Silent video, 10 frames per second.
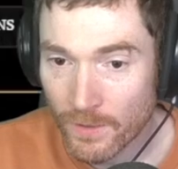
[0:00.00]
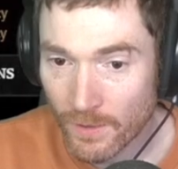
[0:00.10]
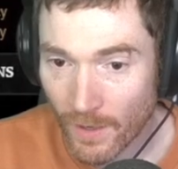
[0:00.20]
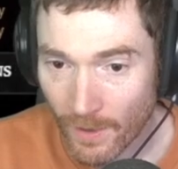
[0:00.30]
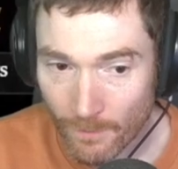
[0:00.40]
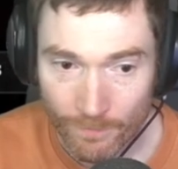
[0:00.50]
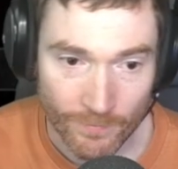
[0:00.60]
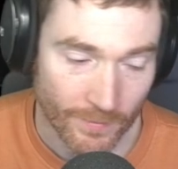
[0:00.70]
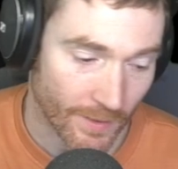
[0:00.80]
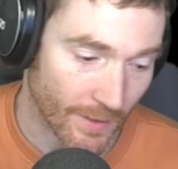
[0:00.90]
In
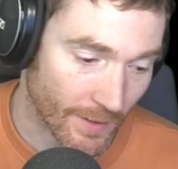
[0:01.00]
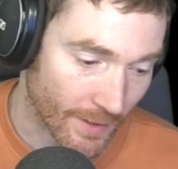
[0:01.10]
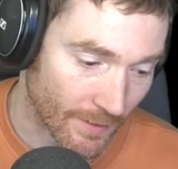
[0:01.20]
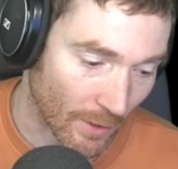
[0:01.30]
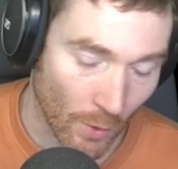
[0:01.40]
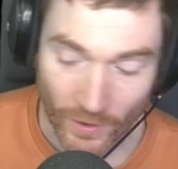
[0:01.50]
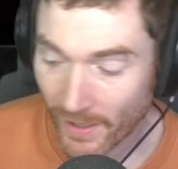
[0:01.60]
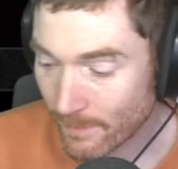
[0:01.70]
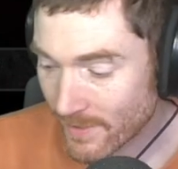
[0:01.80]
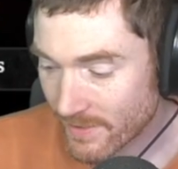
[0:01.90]
the core
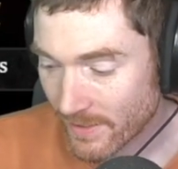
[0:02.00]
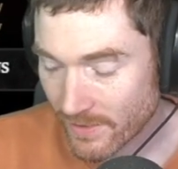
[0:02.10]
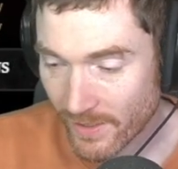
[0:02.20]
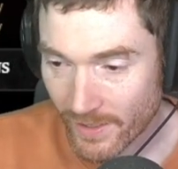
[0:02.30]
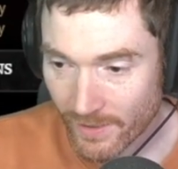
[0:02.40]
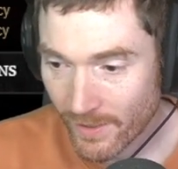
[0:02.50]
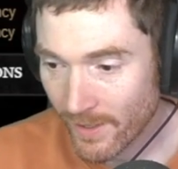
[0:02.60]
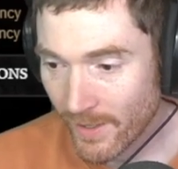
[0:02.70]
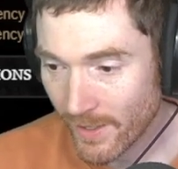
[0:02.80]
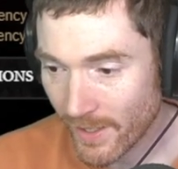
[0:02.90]
game, it's things like,
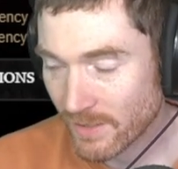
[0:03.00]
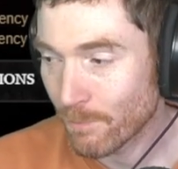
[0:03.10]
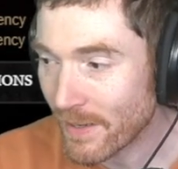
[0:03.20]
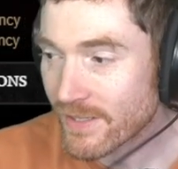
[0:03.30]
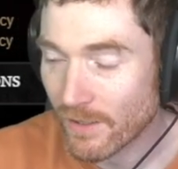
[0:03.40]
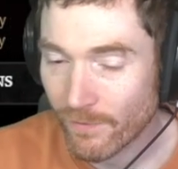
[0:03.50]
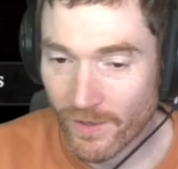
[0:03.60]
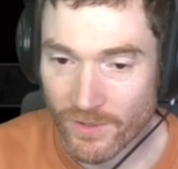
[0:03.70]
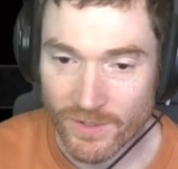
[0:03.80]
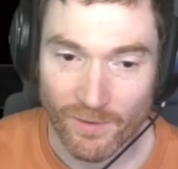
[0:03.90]
it's basic
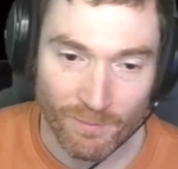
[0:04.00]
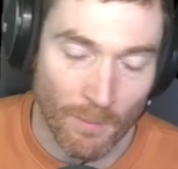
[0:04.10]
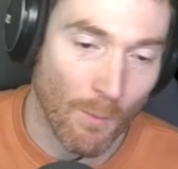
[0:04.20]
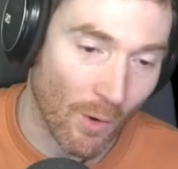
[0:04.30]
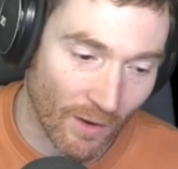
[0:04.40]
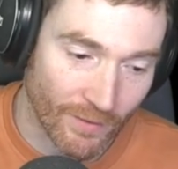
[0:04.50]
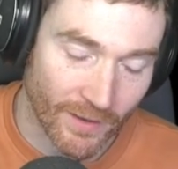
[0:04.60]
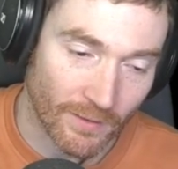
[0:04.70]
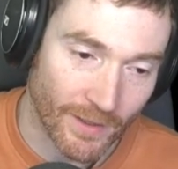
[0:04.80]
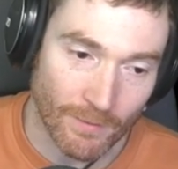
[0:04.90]
fighter stuff, but more of
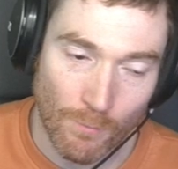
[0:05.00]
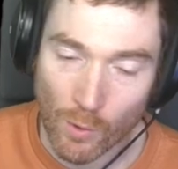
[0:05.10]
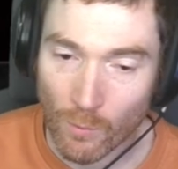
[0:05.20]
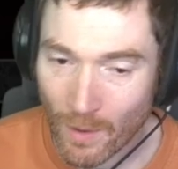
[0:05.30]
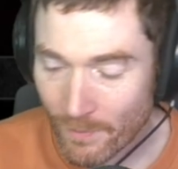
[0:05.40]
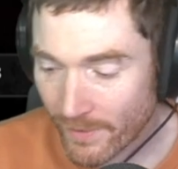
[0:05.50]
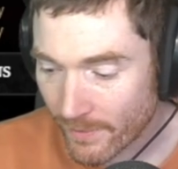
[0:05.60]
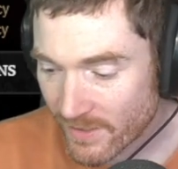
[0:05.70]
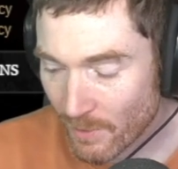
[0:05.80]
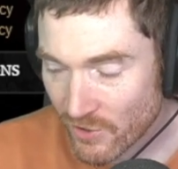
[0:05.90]
it, like more
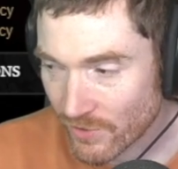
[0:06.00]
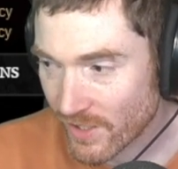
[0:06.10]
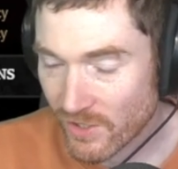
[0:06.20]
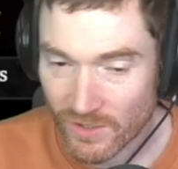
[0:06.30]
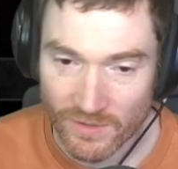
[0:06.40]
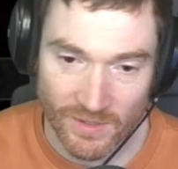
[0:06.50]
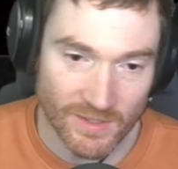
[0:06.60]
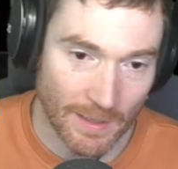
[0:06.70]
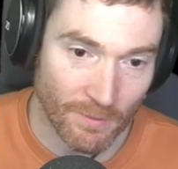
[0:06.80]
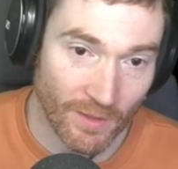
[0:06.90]
weapon specializations, this
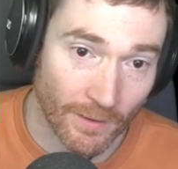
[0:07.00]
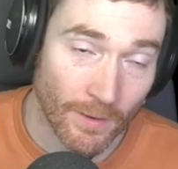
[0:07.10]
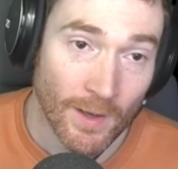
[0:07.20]
type of thing.